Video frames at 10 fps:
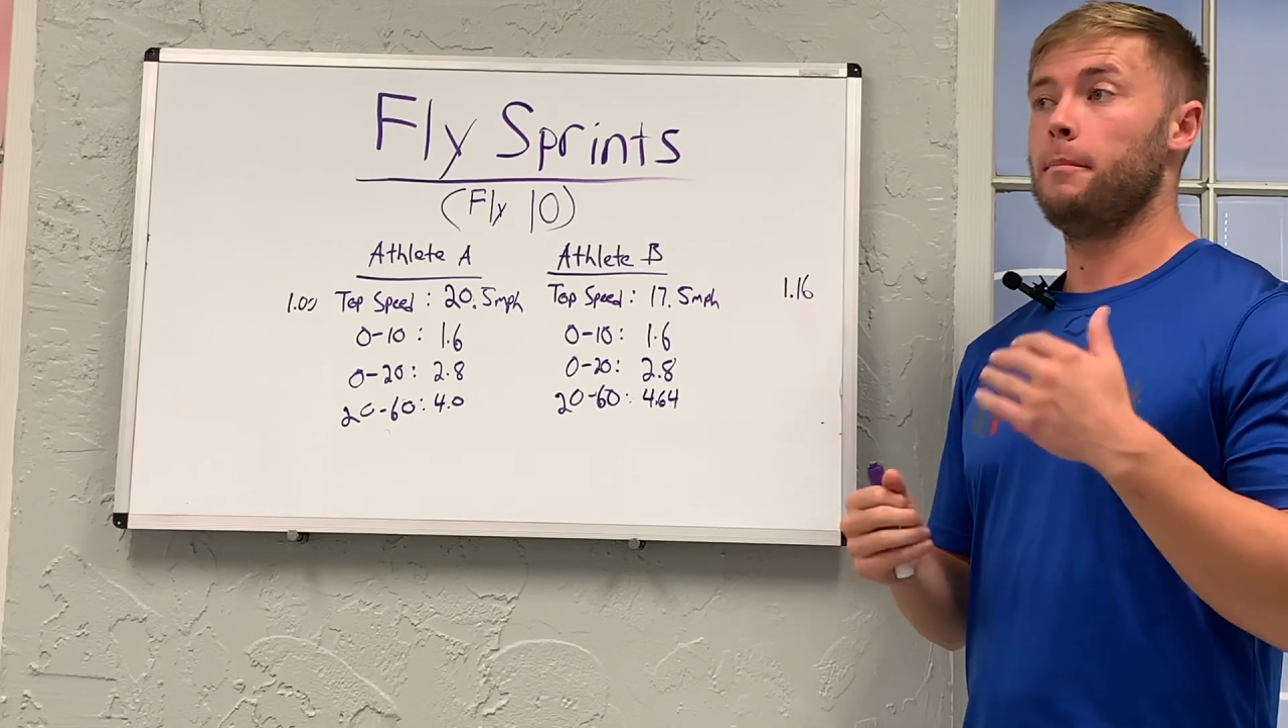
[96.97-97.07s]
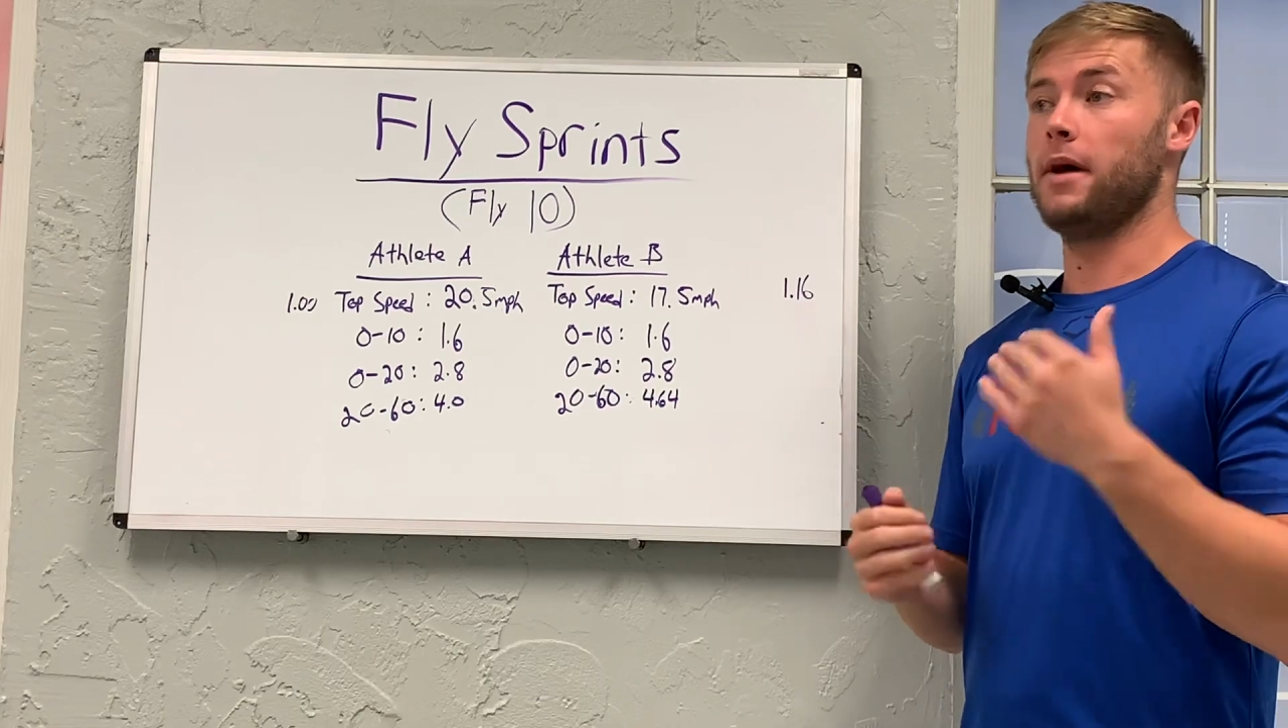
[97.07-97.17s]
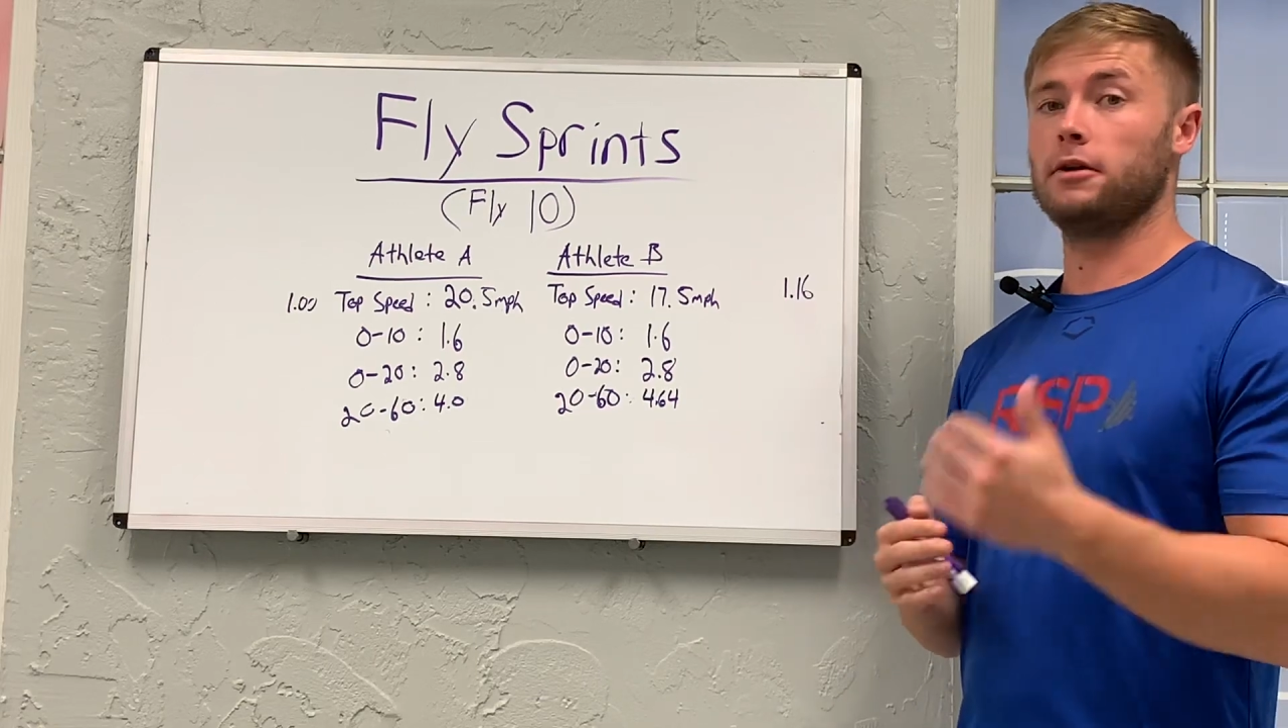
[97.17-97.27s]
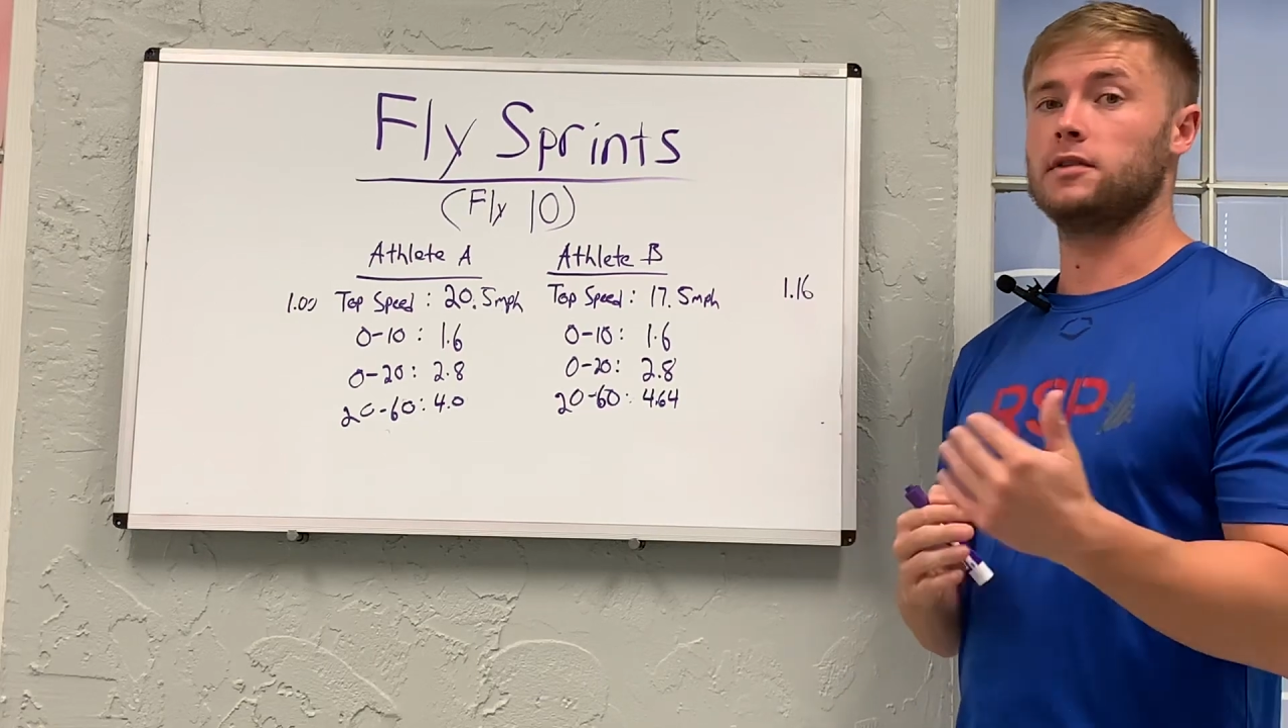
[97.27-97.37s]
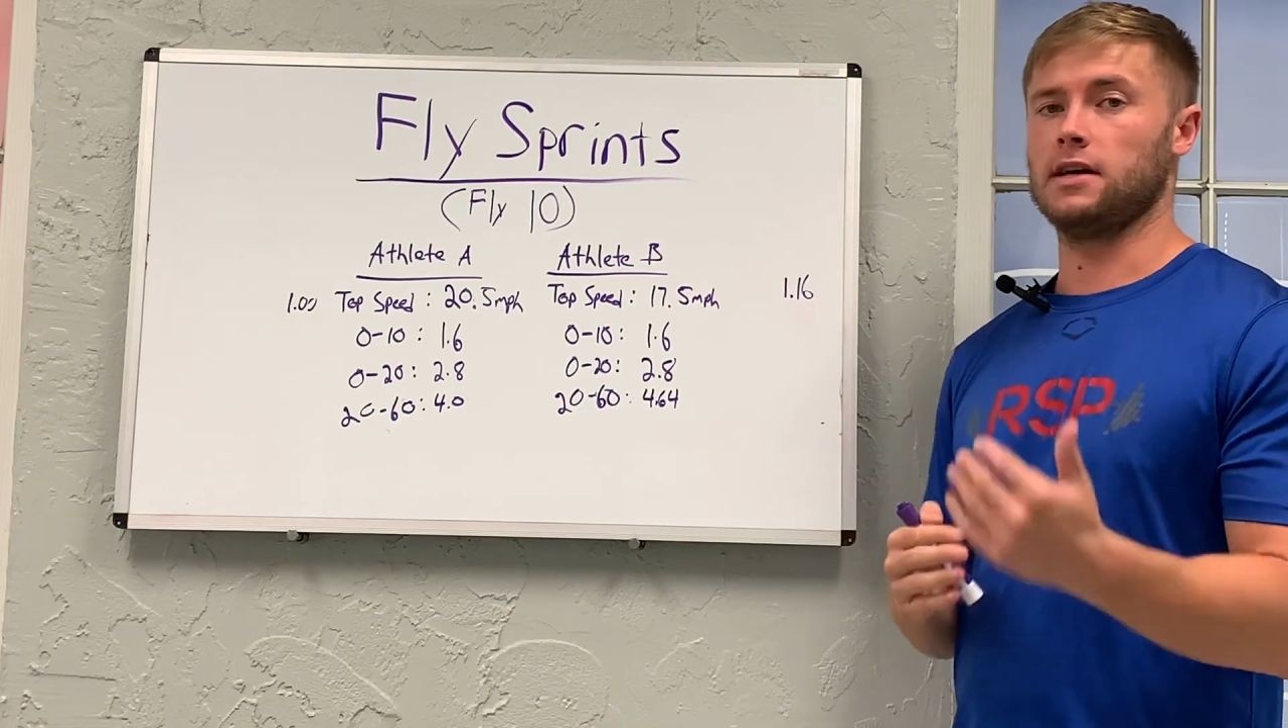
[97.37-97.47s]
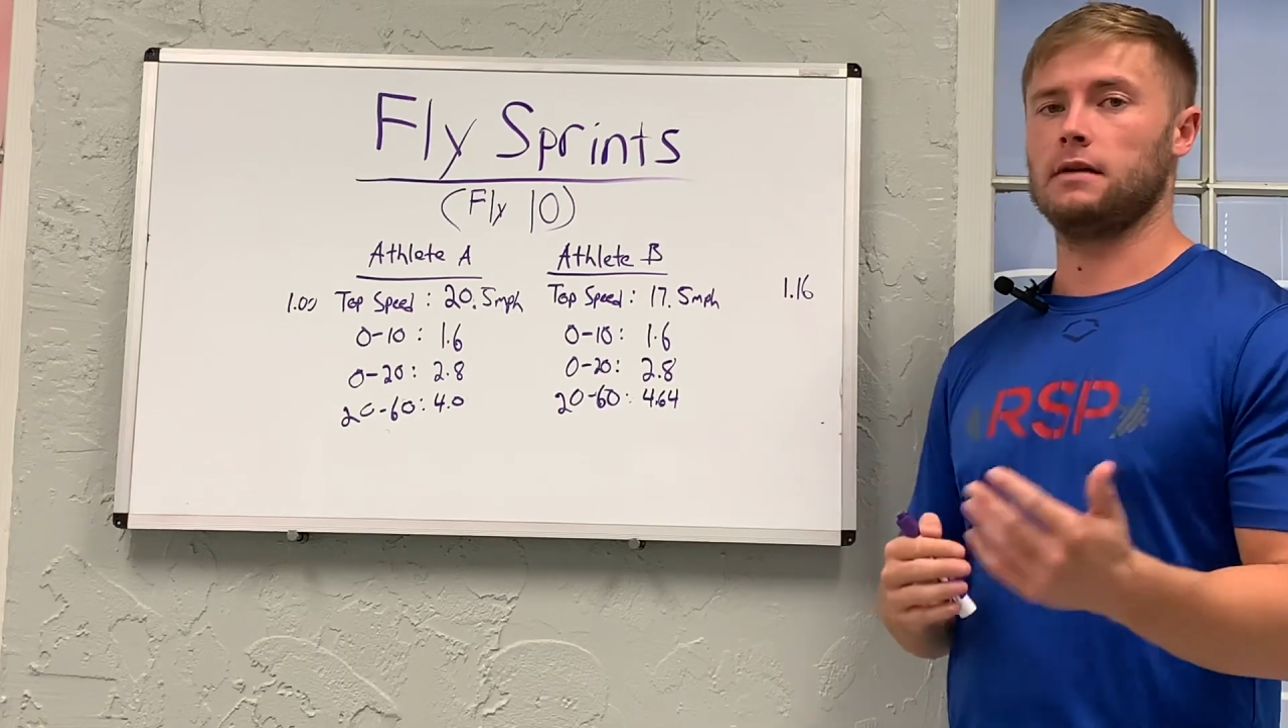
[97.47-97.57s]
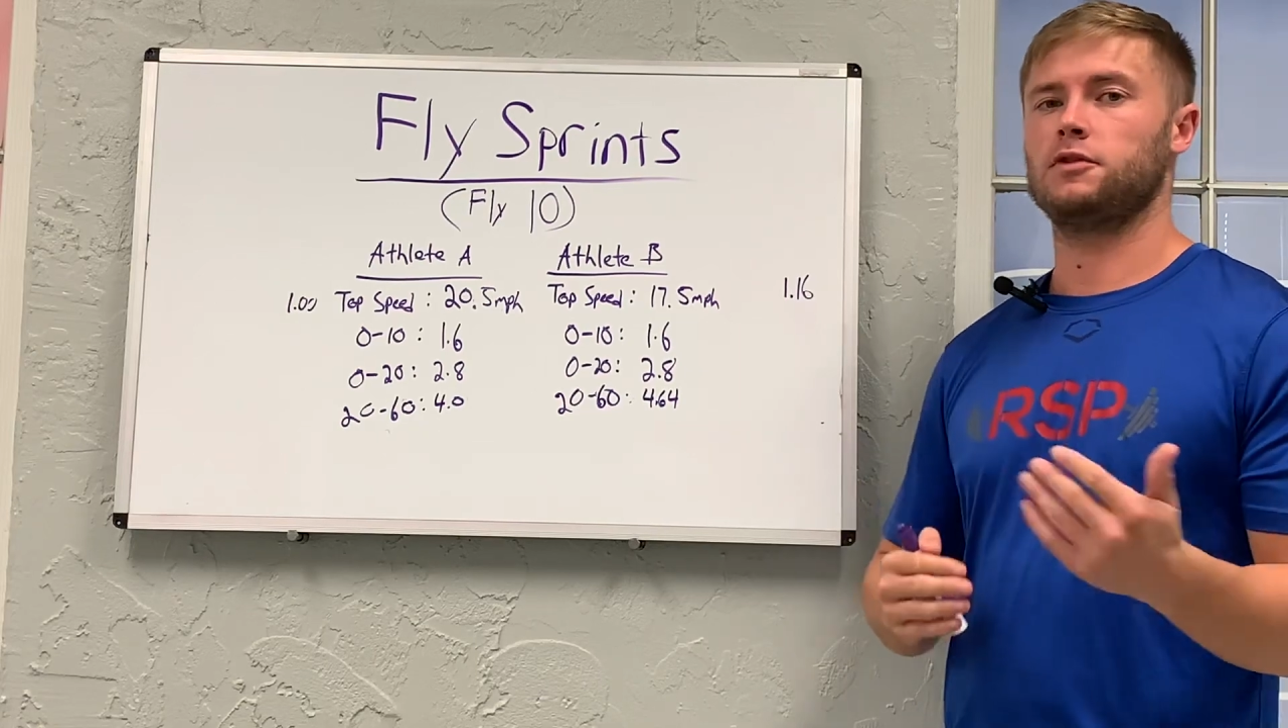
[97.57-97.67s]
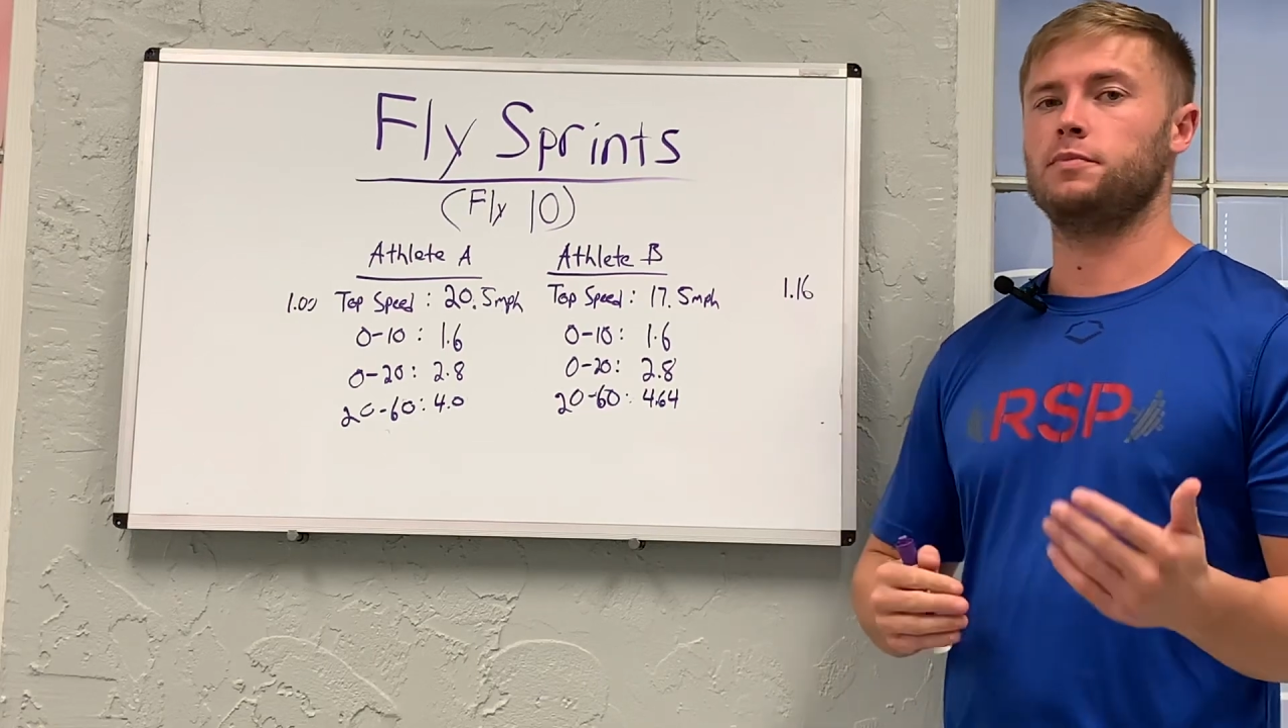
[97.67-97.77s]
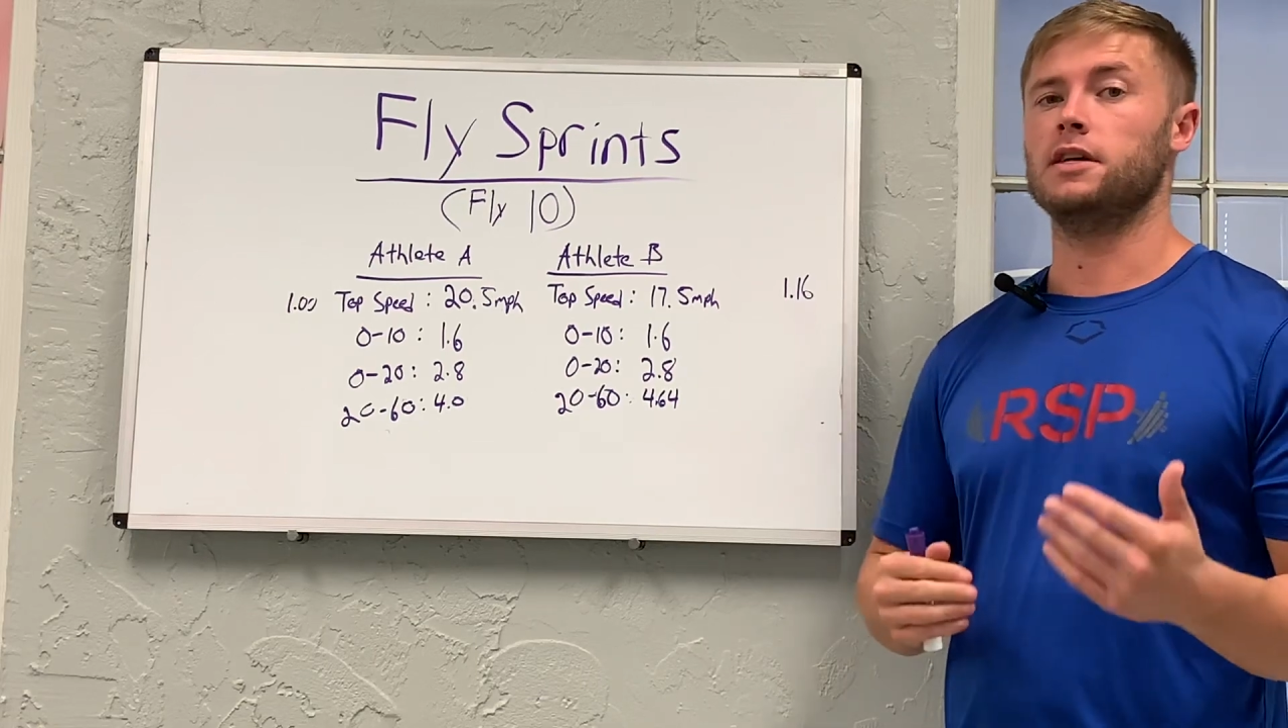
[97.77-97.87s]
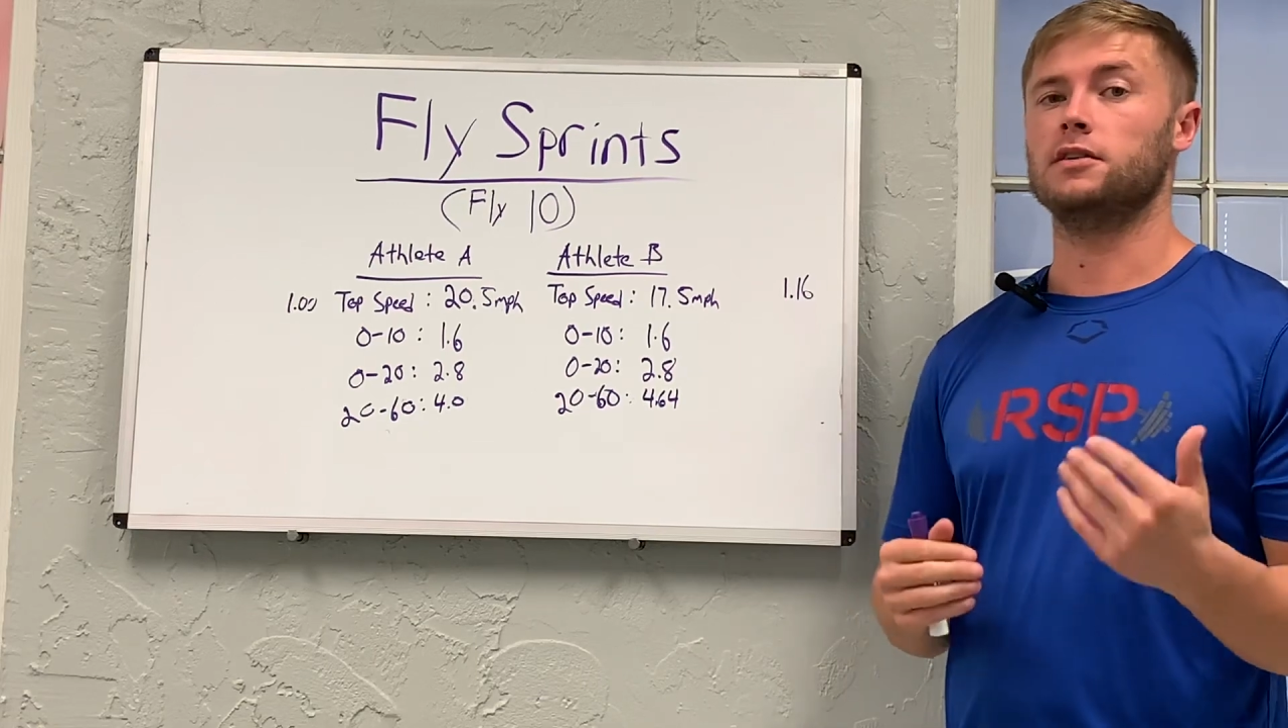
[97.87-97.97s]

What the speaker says: better top speed